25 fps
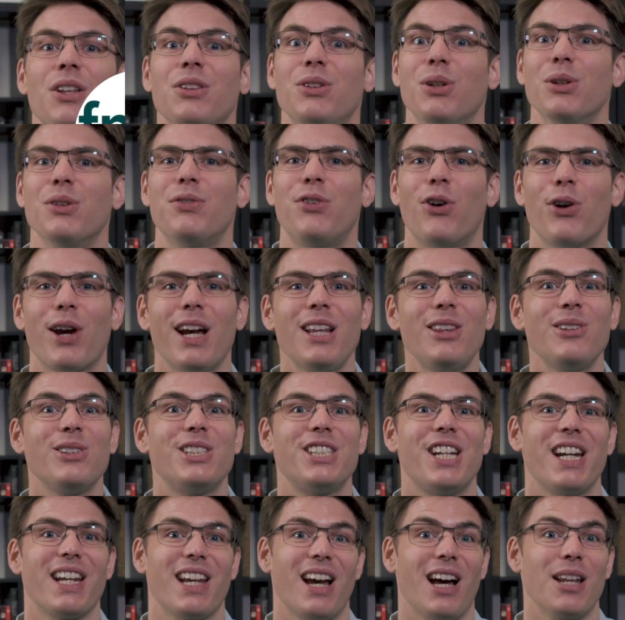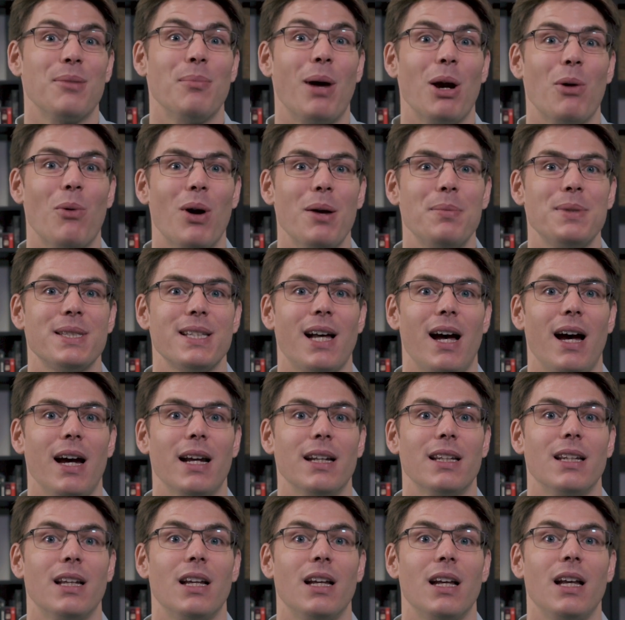Don't forget to check out my
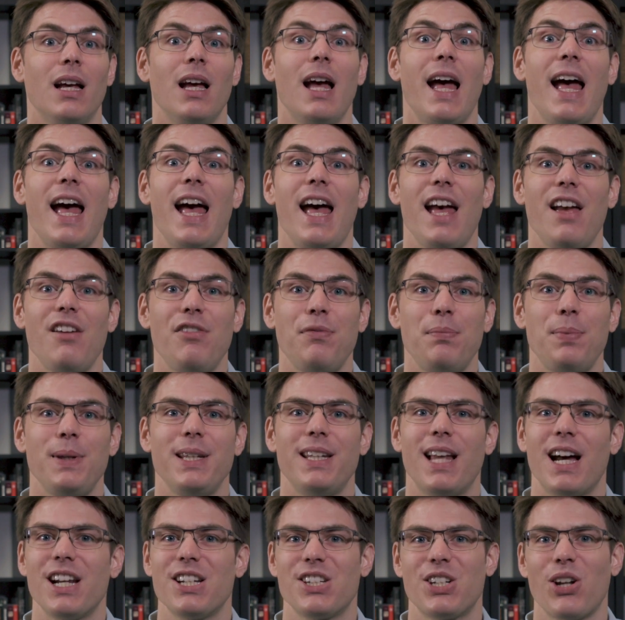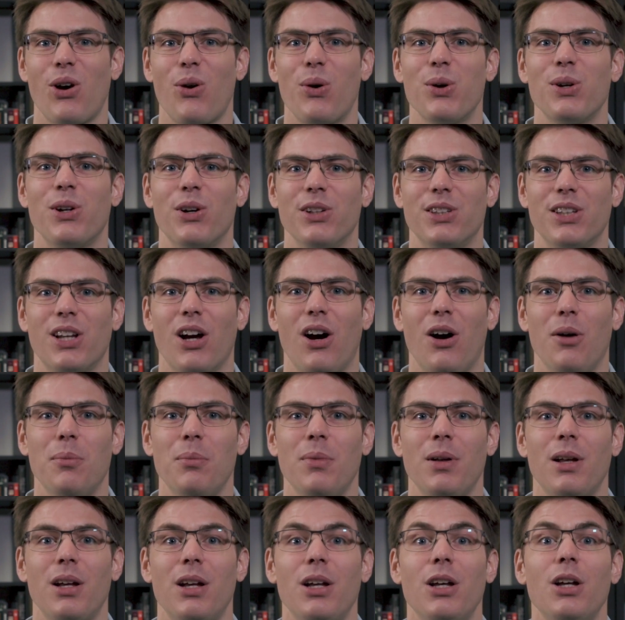website,
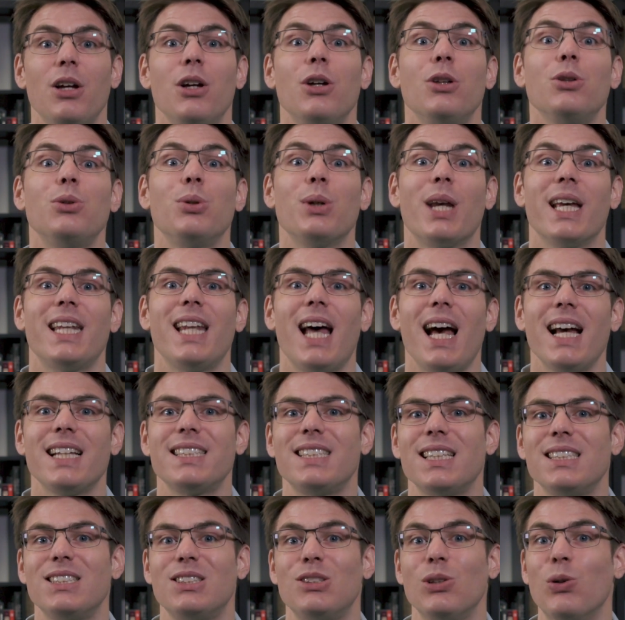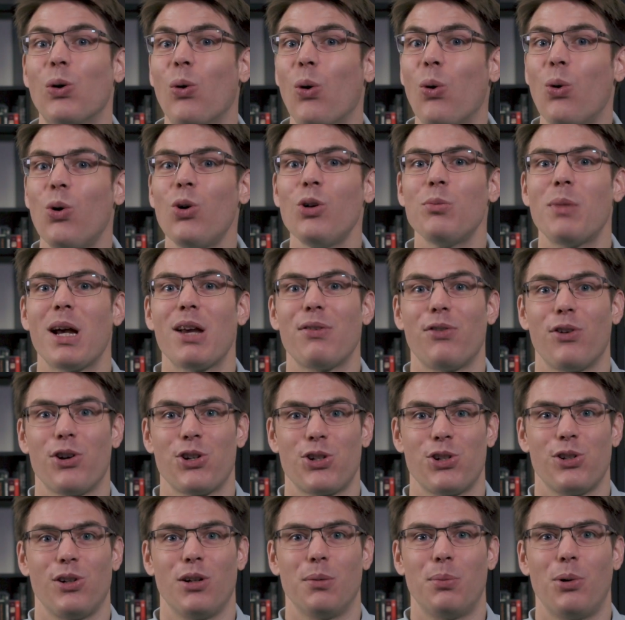fp-tower.com, to get access to all my
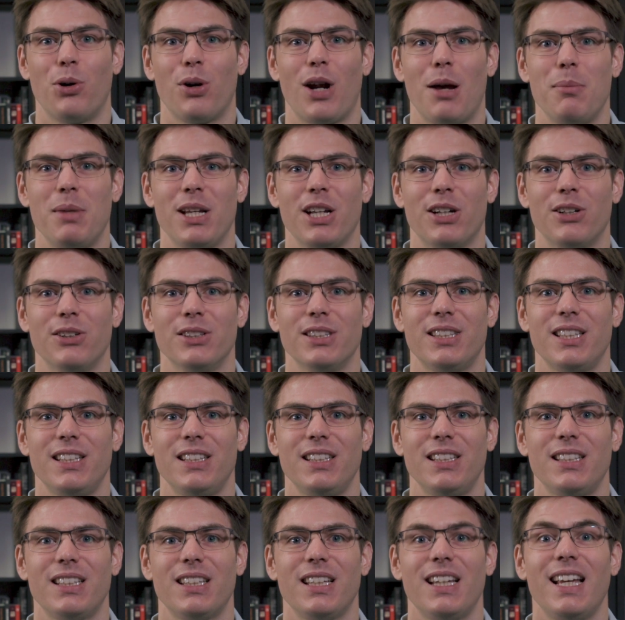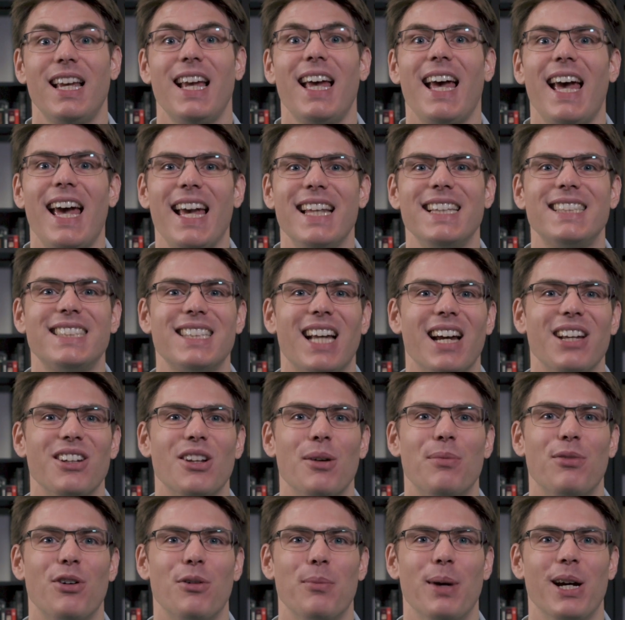functional programming content and sign
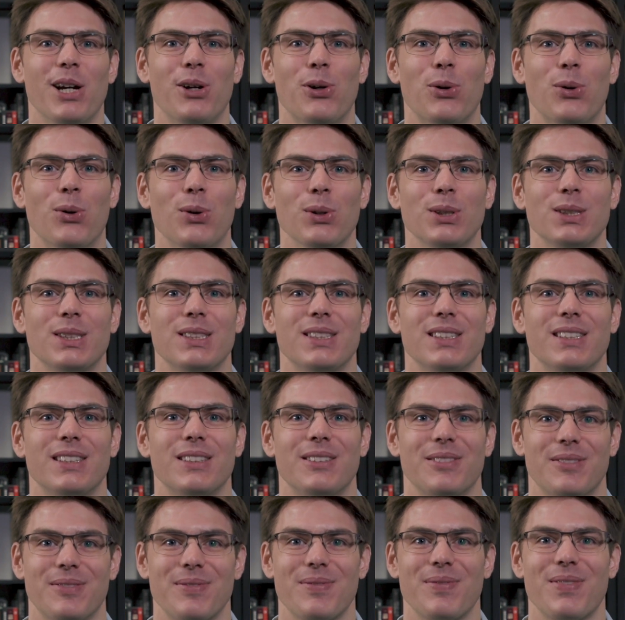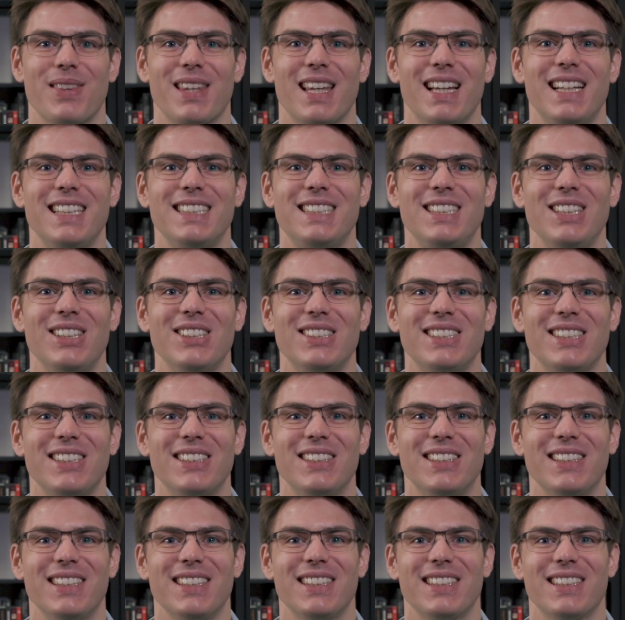up for my course. See you
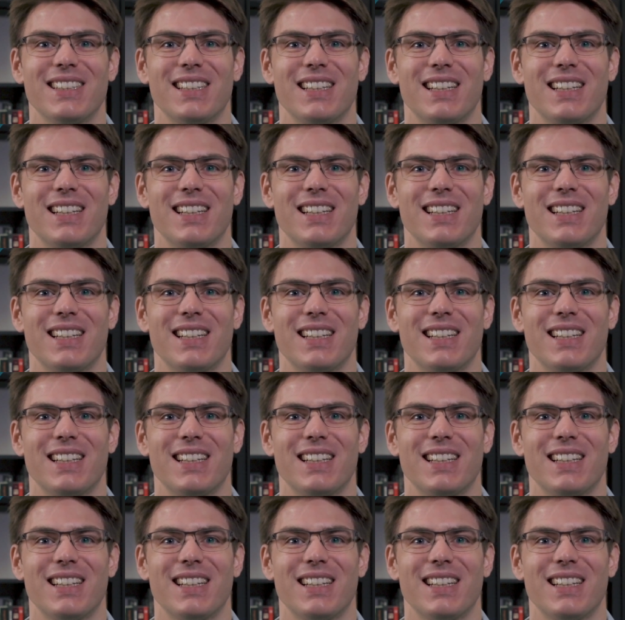soon.